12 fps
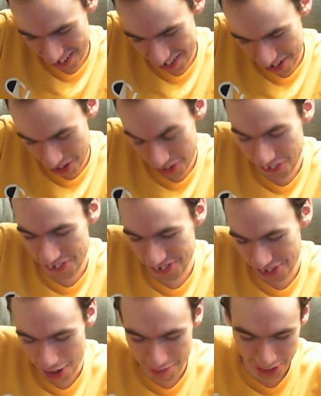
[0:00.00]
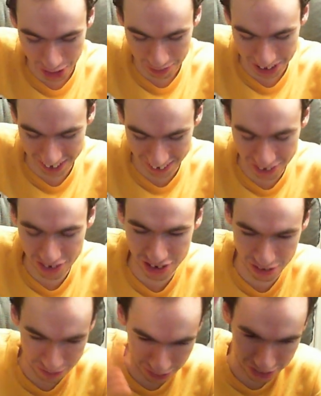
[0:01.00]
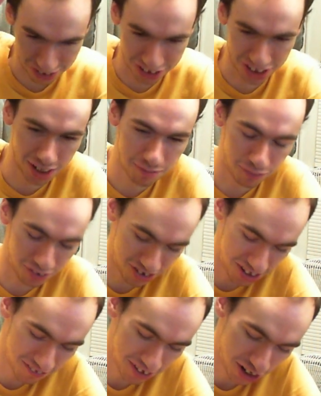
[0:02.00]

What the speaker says: a long time ago, but yeah, here's the first legitimate whiskey video